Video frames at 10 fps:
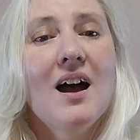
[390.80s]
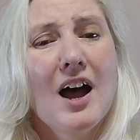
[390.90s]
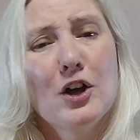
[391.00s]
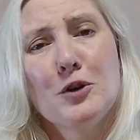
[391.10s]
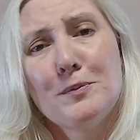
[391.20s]

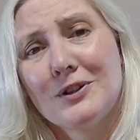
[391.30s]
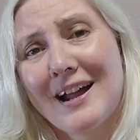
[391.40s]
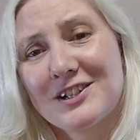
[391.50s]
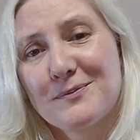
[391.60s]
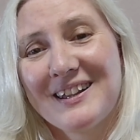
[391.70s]
I hope you
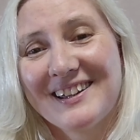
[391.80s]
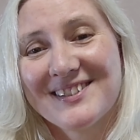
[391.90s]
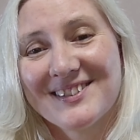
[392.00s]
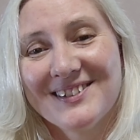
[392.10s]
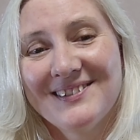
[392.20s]
liked my
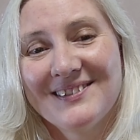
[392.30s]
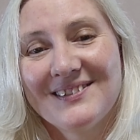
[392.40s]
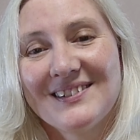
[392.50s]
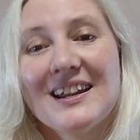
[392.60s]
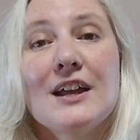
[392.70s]
lesson.
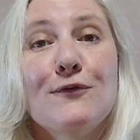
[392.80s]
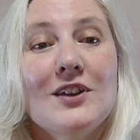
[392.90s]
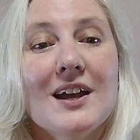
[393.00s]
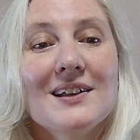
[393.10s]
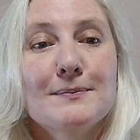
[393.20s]
If
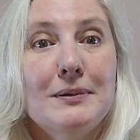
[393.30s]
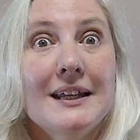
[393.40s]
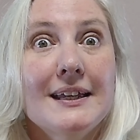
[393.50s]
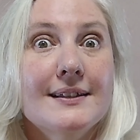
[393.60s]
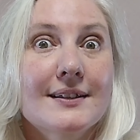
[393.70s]
yes,
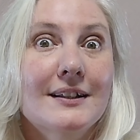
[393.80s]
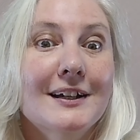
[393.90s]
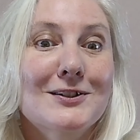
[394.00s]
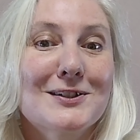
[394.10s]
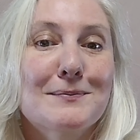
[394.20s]
please
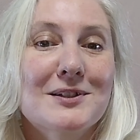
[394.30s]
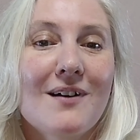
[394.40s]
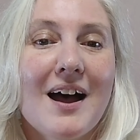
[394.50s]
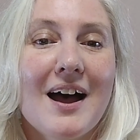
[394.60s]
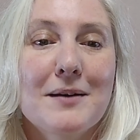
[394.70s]
click to
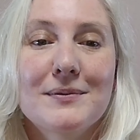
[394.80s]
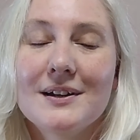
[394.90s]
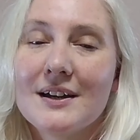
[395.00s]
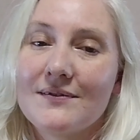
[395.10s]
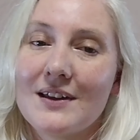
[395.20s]
subscribe.
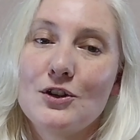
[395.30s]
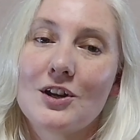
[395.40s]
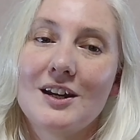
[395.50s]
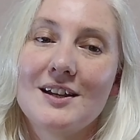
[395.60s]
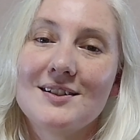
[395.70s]
Then you
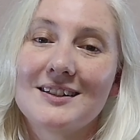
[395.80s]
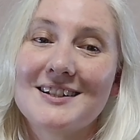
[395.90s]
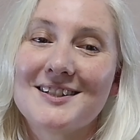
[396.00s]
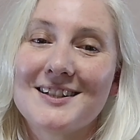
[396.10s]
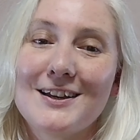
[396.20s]
can easily
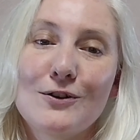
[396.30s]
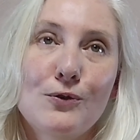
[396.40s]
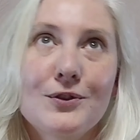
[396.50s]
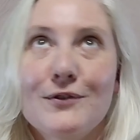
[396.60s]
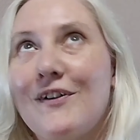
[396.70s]
see
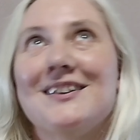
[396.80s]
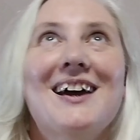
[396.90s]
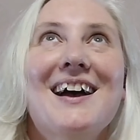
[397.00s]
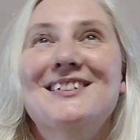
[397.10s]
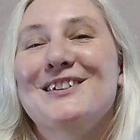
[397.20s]
all the
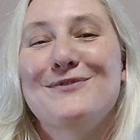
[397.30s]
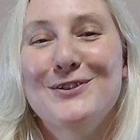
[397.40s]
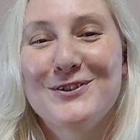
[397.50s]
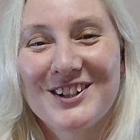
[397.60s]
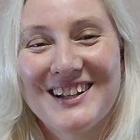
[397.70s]
fantastic
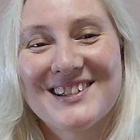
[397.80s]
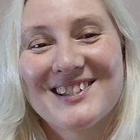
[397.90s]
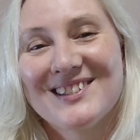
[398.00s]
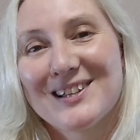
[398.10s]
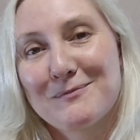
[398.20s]
future
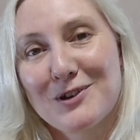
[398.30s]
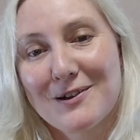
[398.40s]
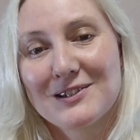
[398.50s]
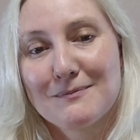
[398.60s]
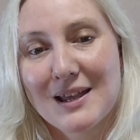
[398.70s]
lessons I'm going
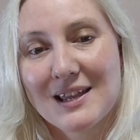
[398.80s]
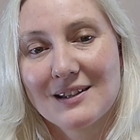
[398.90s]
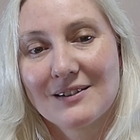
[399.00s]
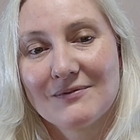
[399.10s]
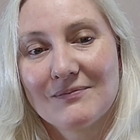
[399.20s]
to make.